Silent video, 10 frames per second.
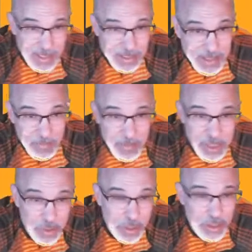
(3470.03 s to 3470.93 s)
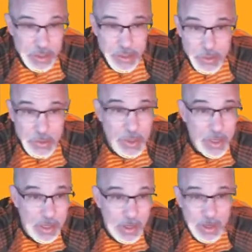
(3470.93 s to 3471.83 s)
is something you can do
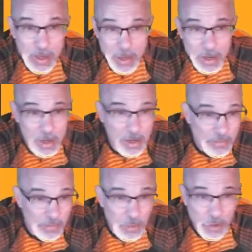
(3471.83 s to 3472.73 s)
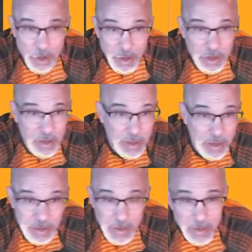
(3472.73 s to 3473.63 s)
for
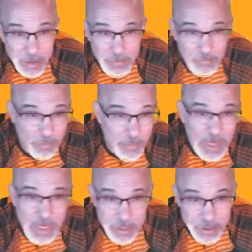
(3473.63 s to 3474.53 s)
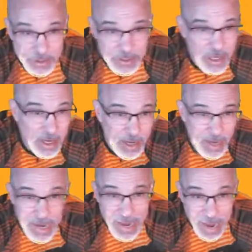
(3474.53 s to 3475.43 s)
many years,
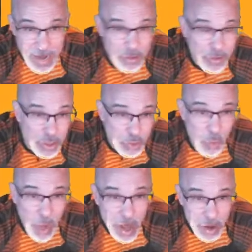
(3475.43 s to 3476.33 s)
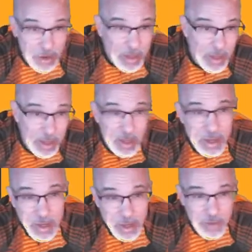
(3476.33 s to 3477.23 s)
and you can do well
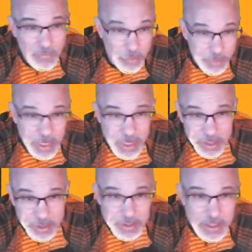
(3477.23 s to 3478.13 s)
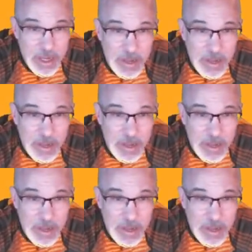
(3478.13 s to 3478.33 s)
for many years.